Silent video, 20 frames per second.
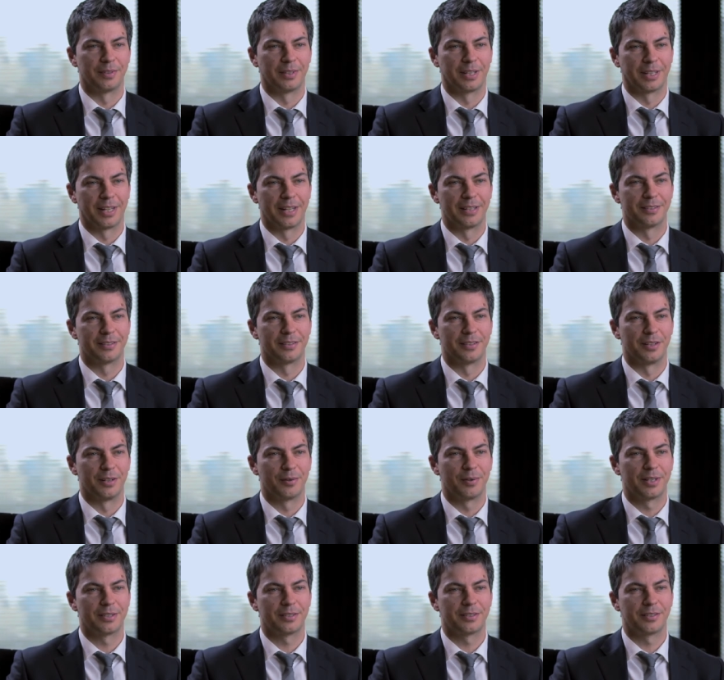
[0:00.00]
against the
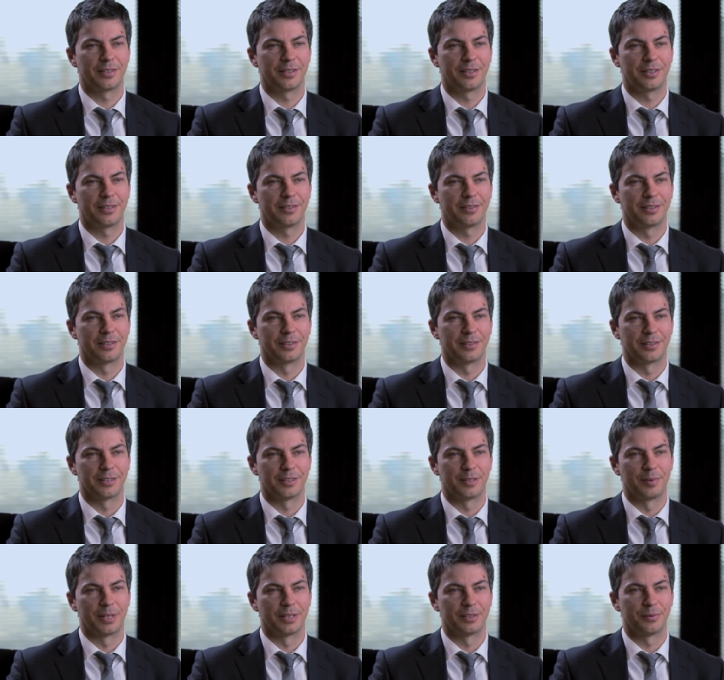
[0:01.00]
US dollar, and it
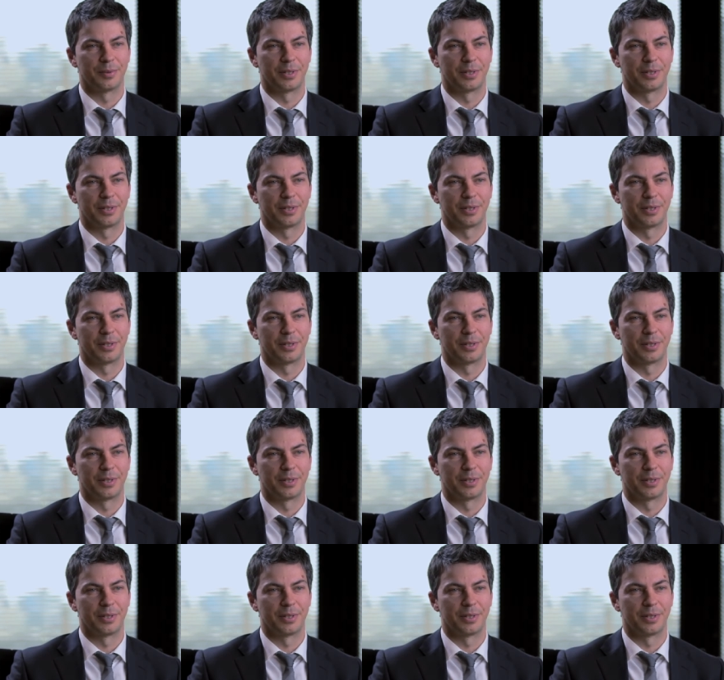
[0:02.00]
lost about